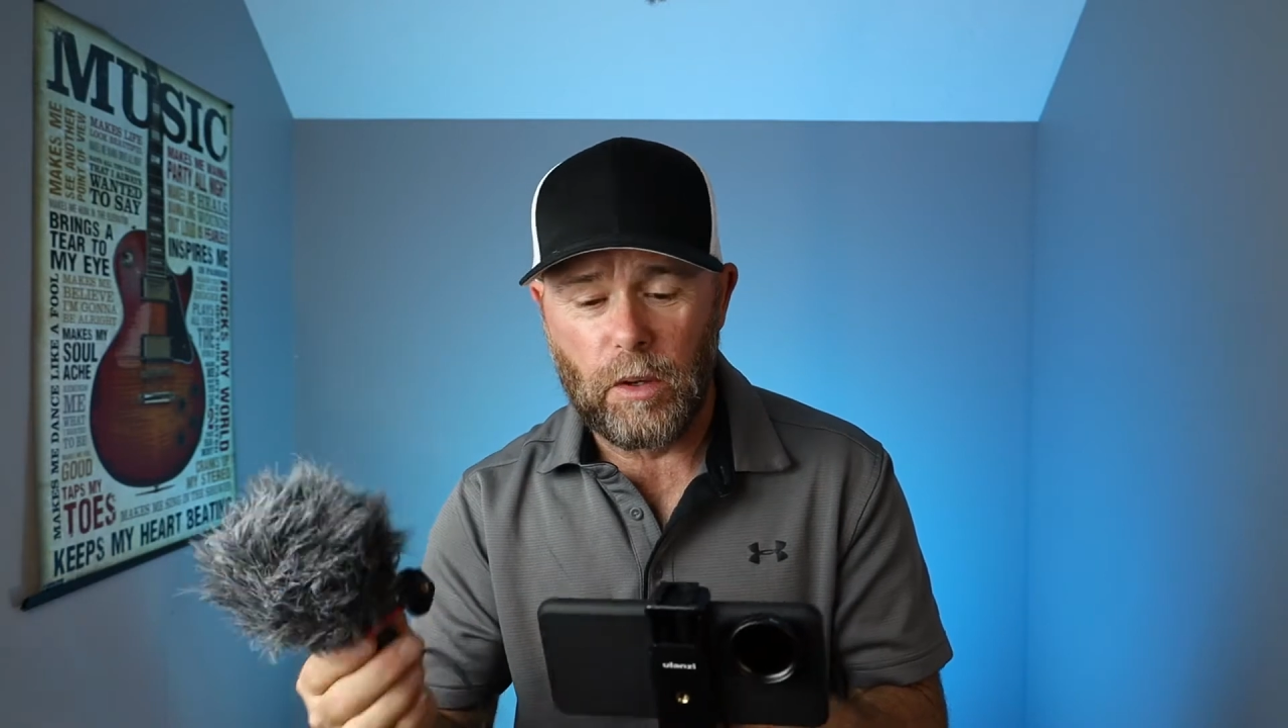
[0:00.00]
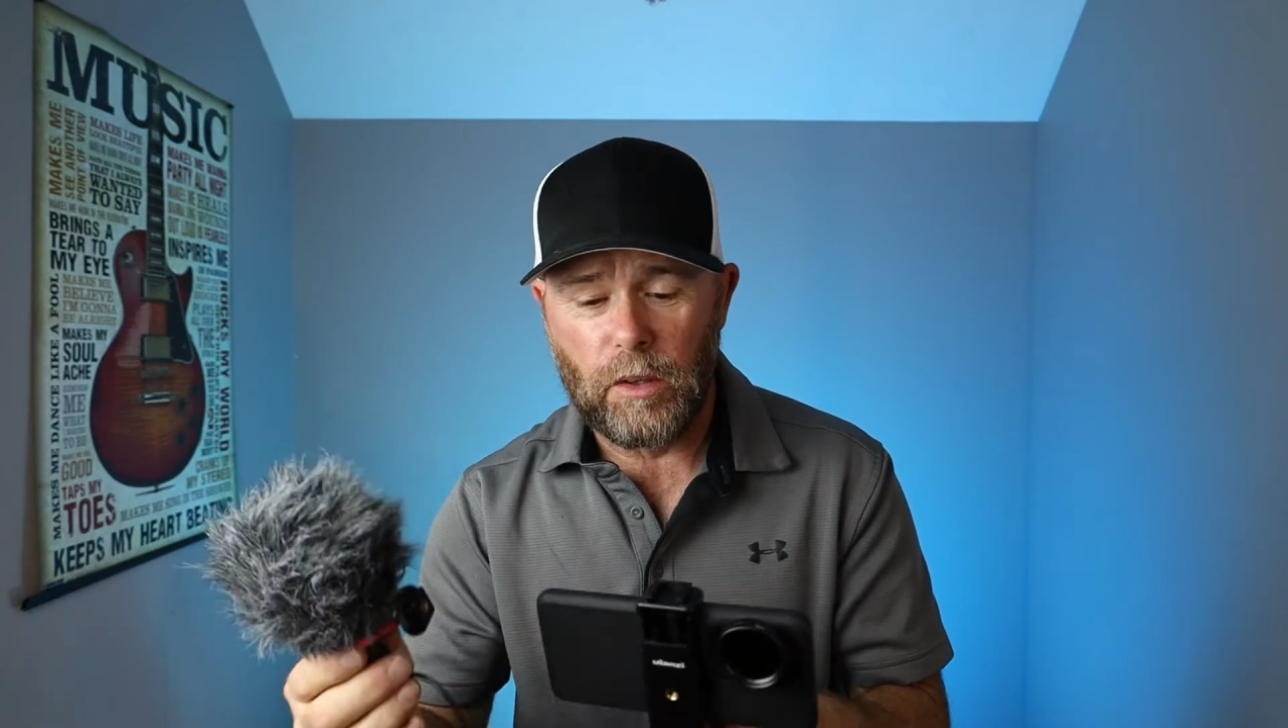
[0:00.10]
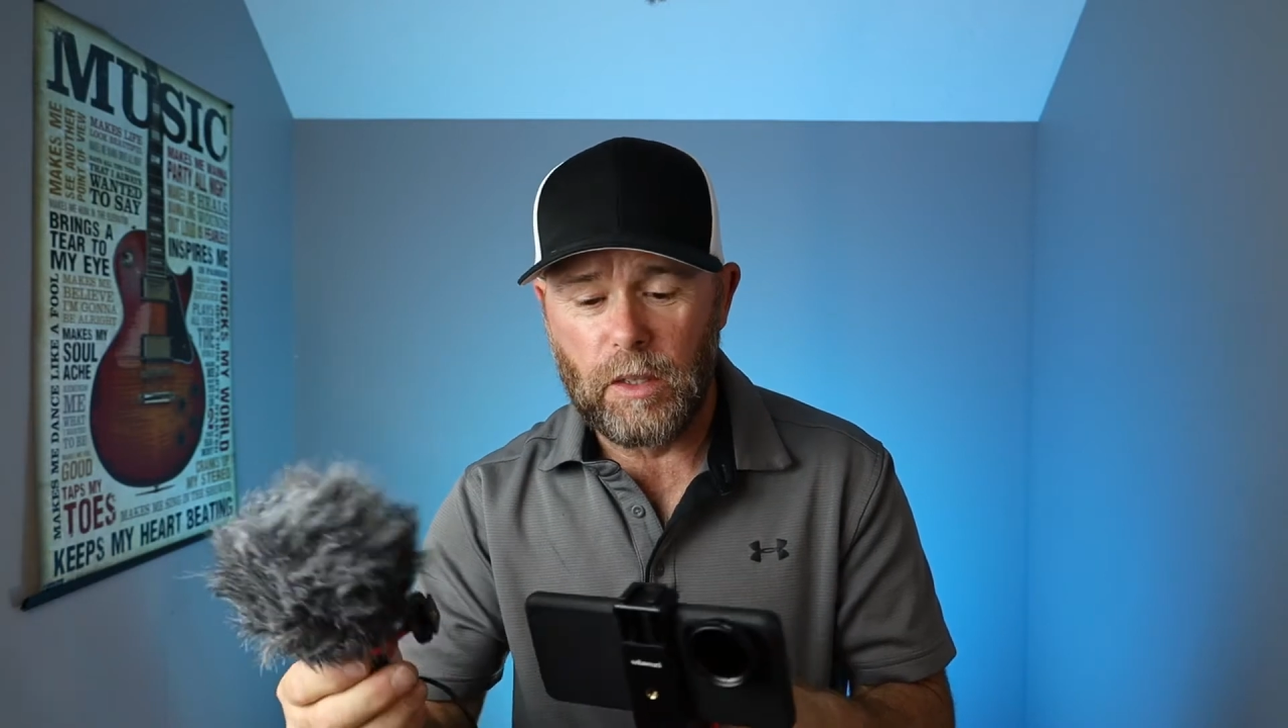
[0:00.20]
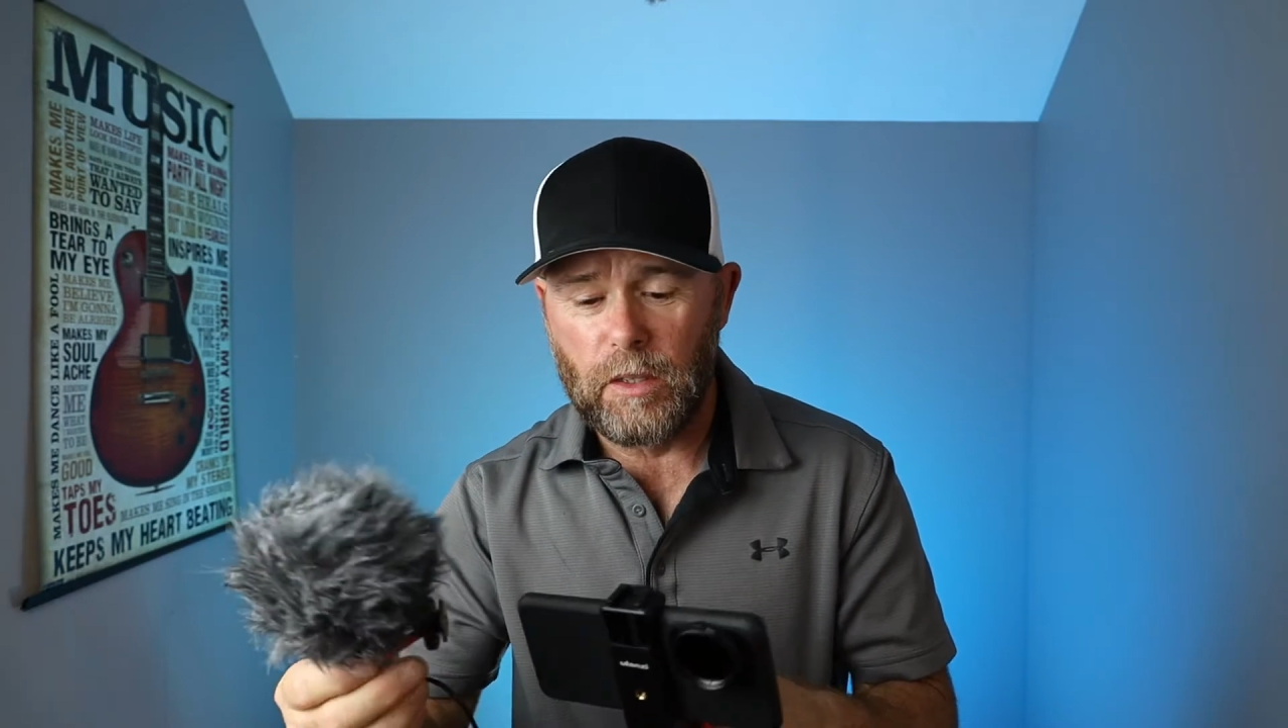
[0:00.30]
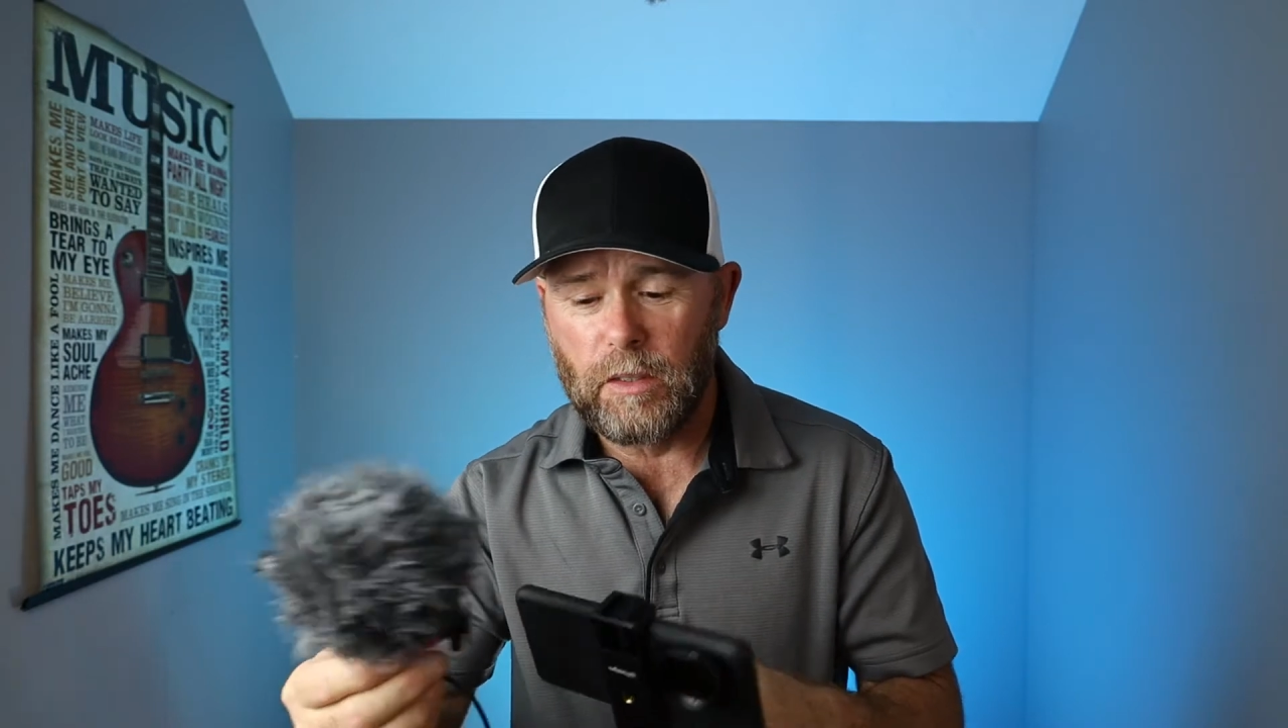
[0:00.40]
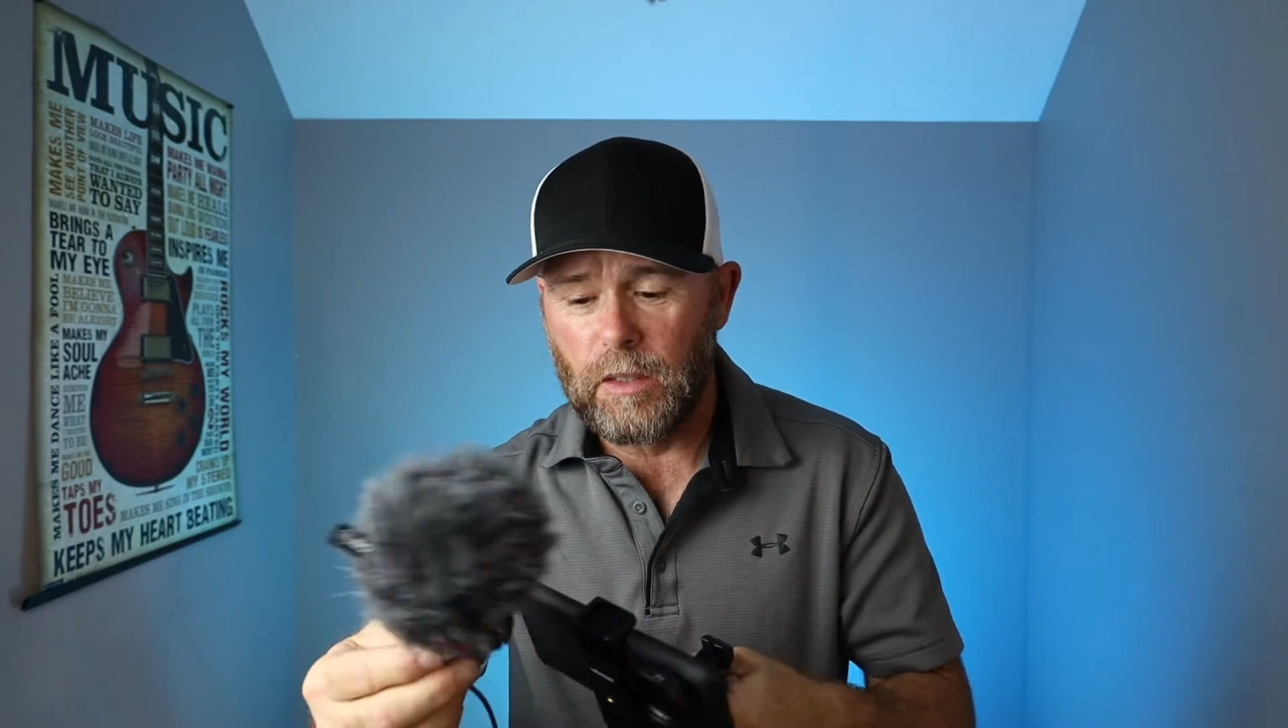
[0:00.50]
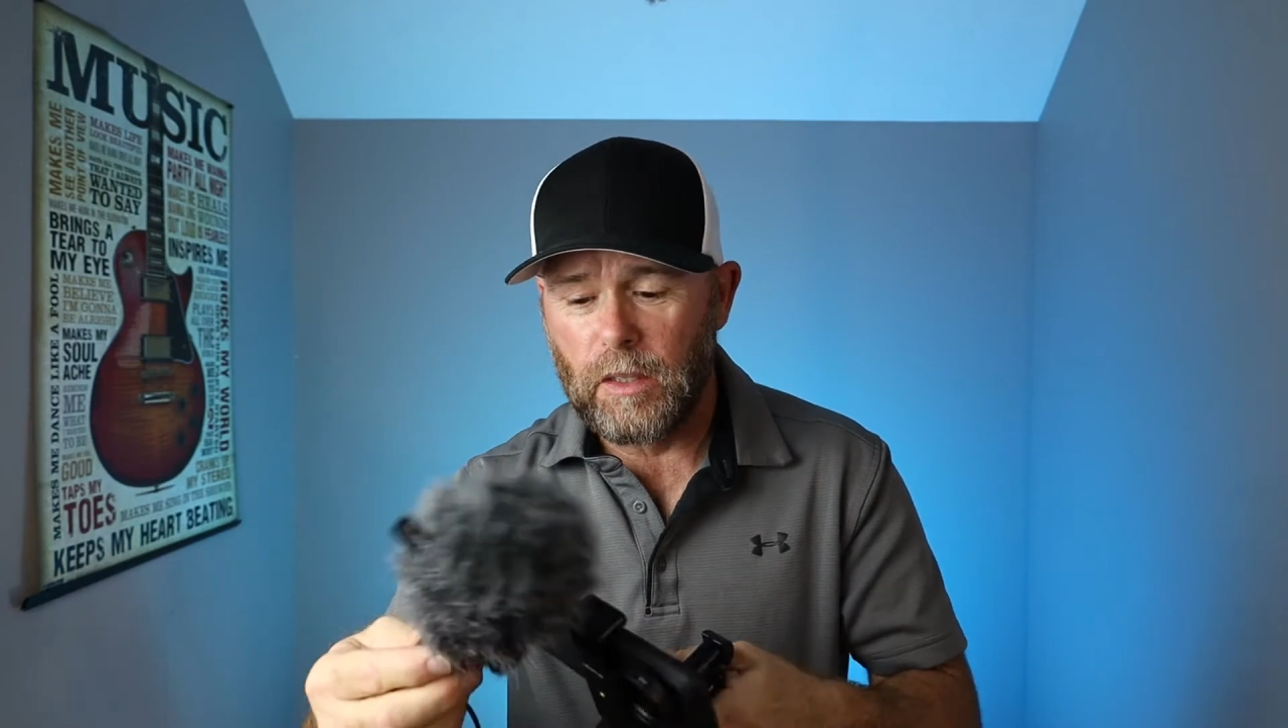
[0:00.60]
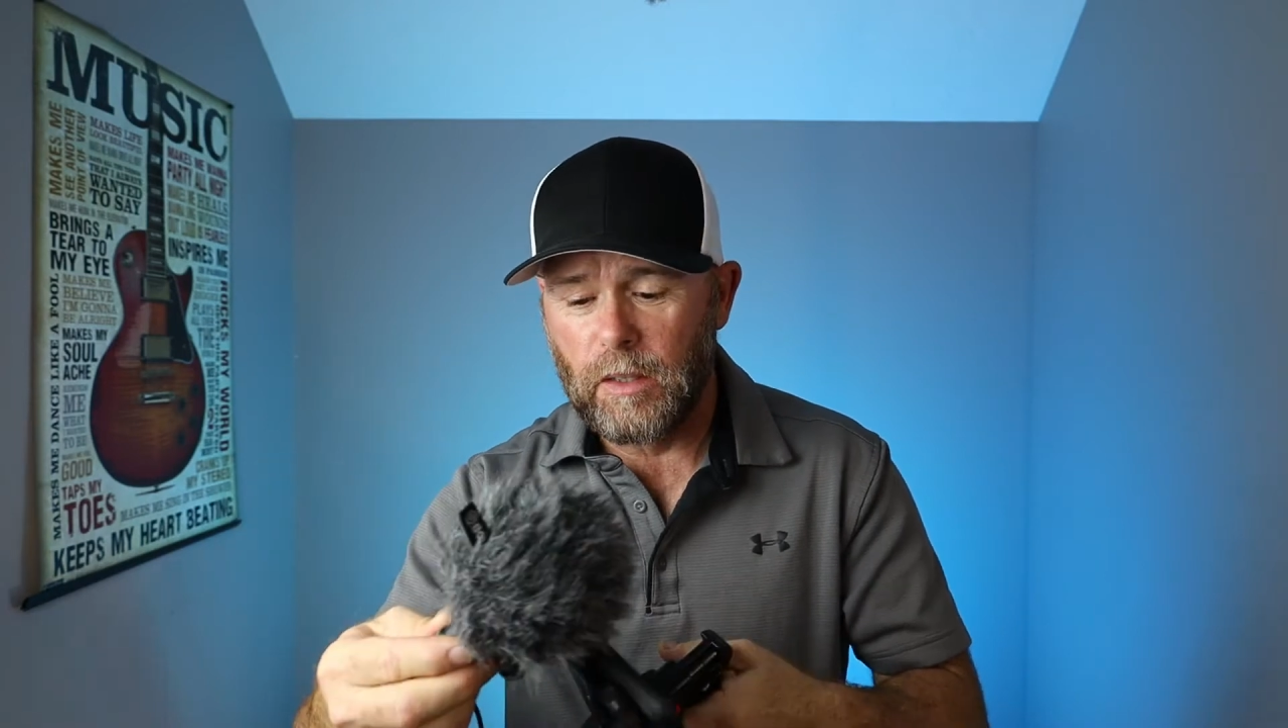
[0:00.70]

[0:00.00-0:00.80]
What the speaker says: of these